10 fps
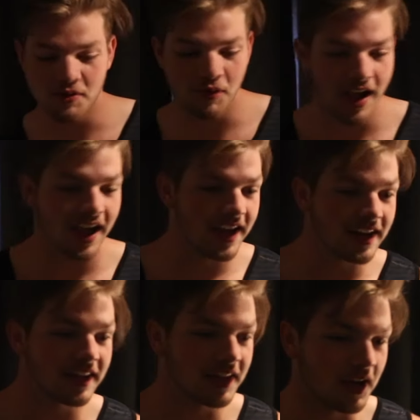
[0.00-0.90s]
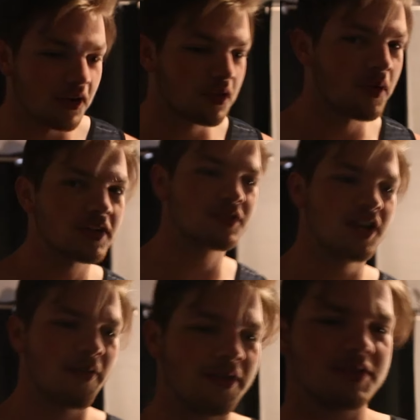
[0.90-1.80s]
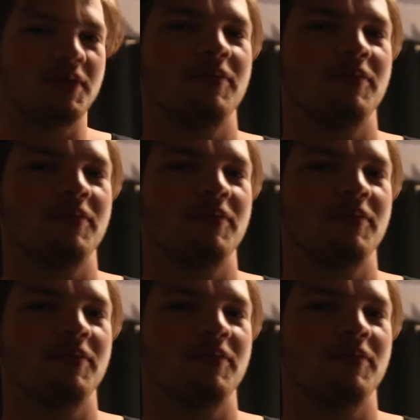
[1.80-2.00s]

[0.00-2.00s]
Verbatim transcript: ride the earthquake tsunamis, but